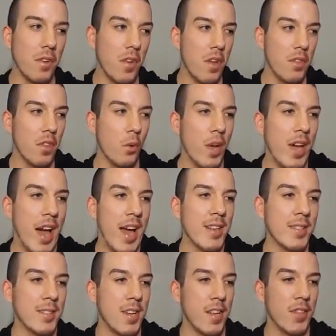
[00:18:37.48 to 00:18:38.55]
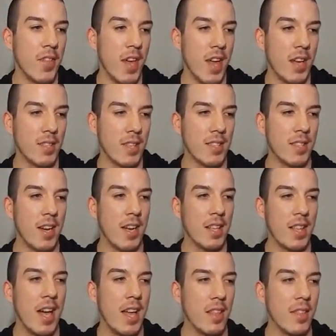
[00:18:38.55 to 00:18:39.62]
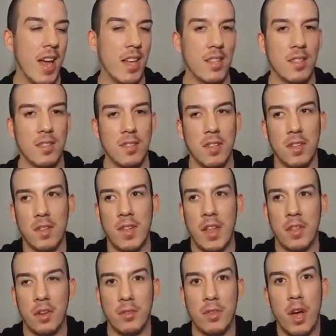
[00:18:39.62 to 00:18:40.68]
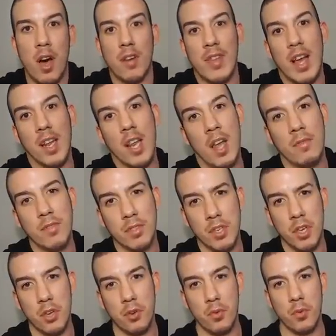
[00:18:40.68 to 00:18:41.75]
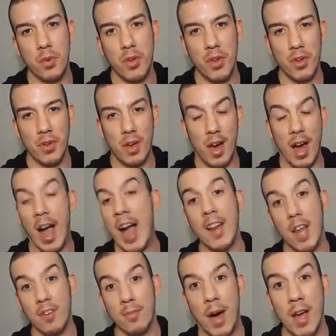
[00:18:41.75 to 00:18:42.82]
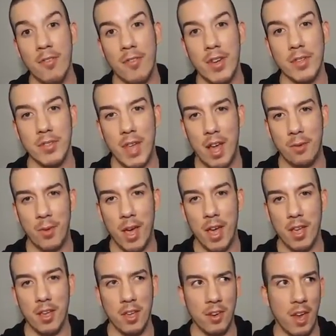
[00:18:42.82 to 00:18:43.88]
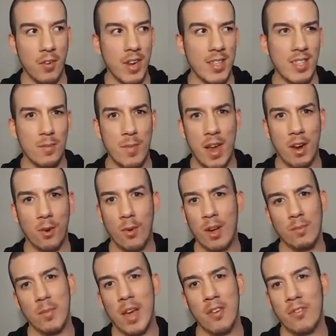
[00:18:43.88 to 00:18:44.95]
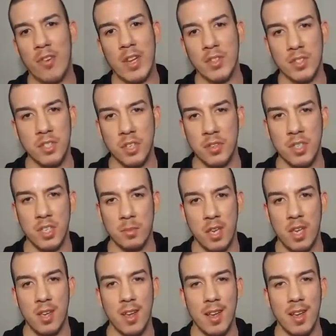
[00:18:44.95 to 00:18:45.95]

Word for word: the way I see things, it's like that, that, that little dog that loves you. I love my friends that way. You know, it doesn't matter what my friends do to me.